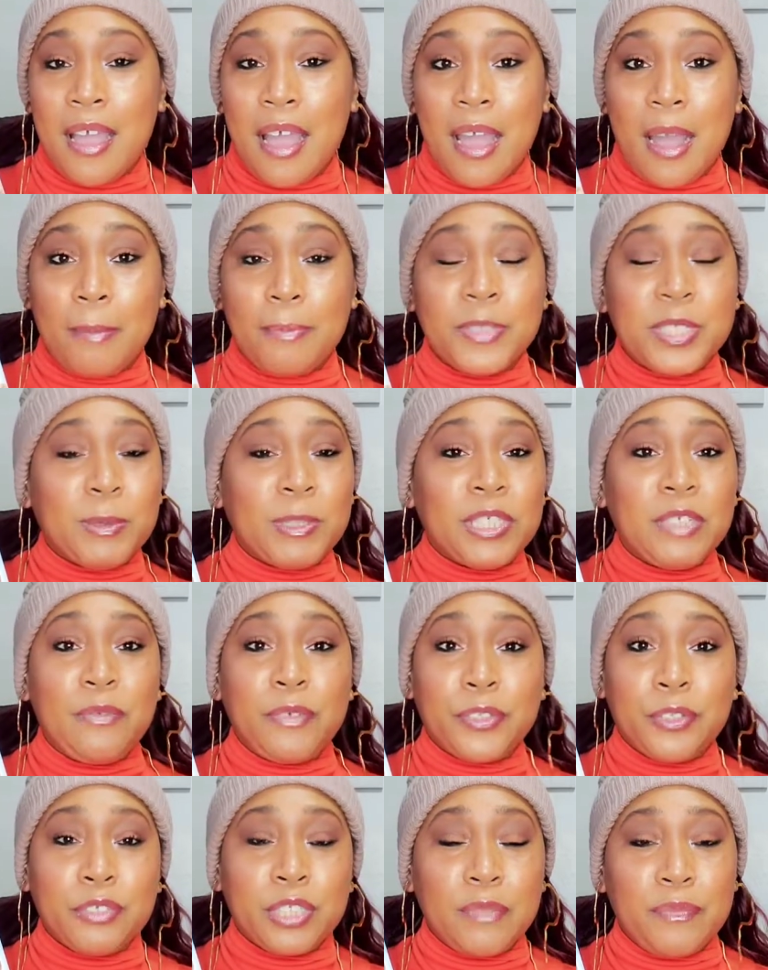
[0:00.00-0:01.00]
especially
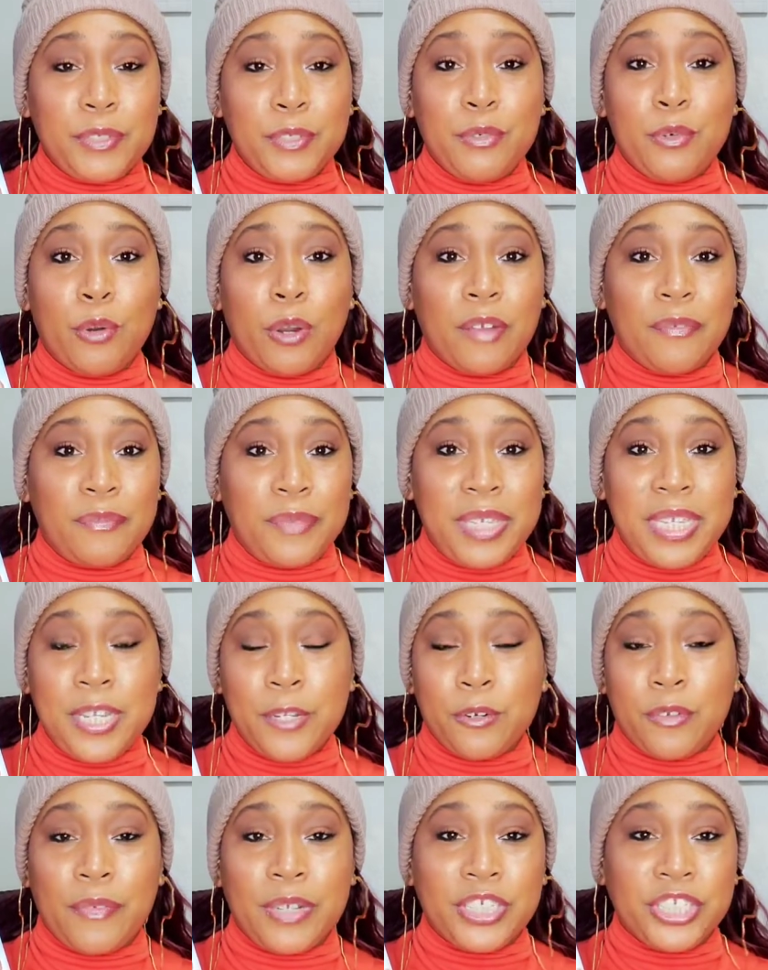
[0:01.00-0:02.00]
with those of you who are
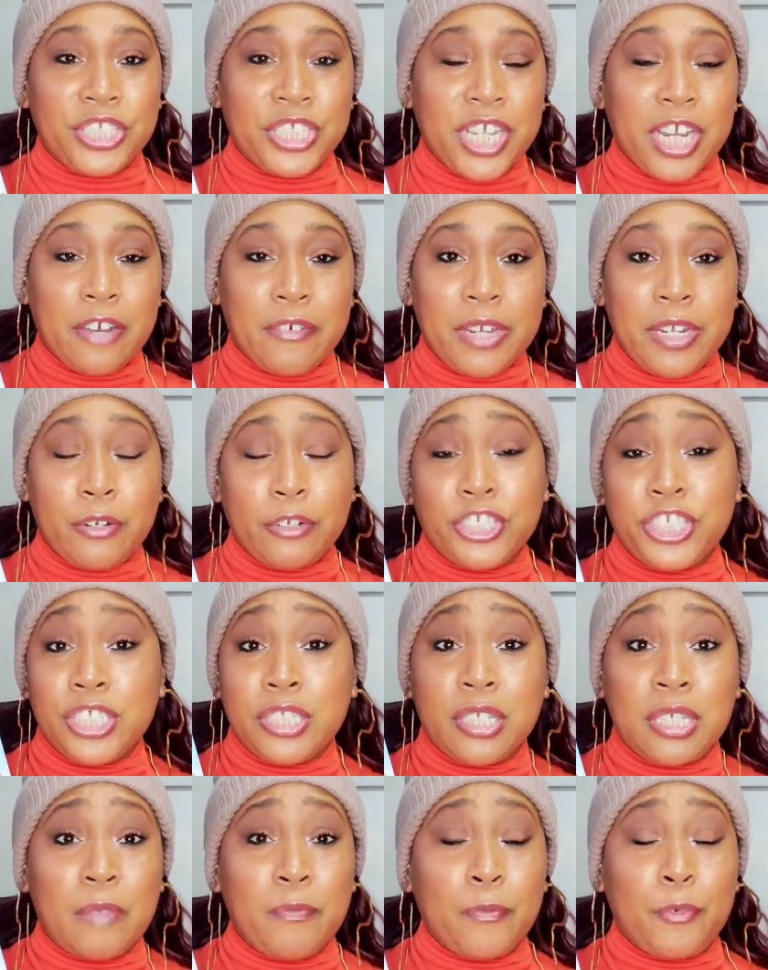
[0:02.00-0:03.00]
vegan or vegetarian or just
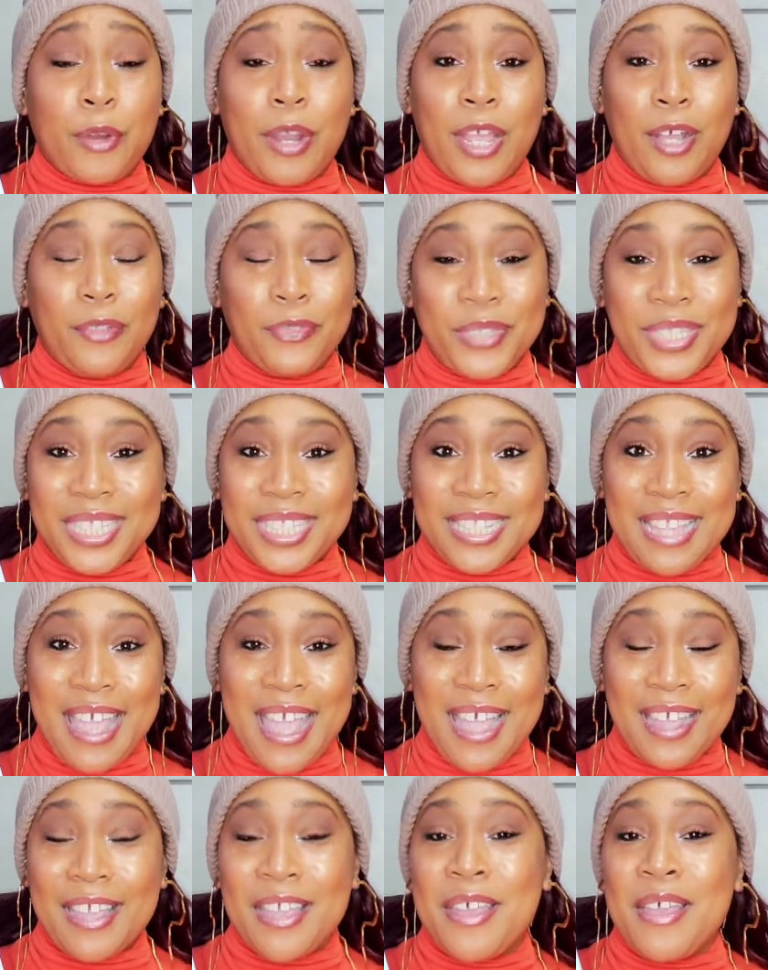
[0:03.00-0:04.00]
looking for a healthy
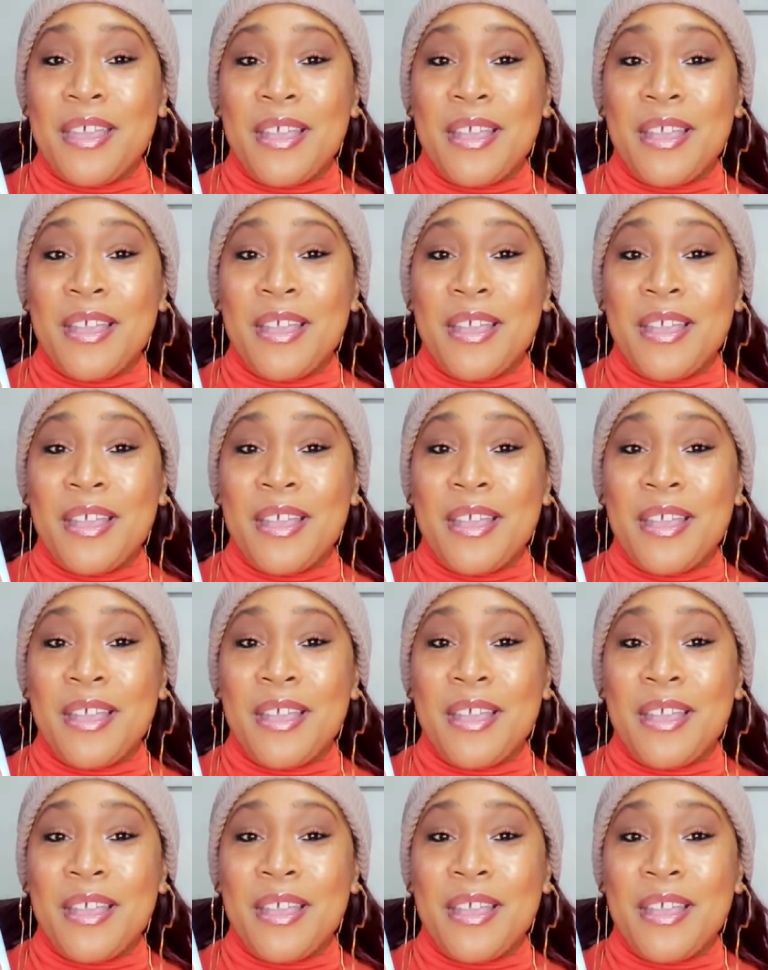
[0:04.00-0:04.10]
snack.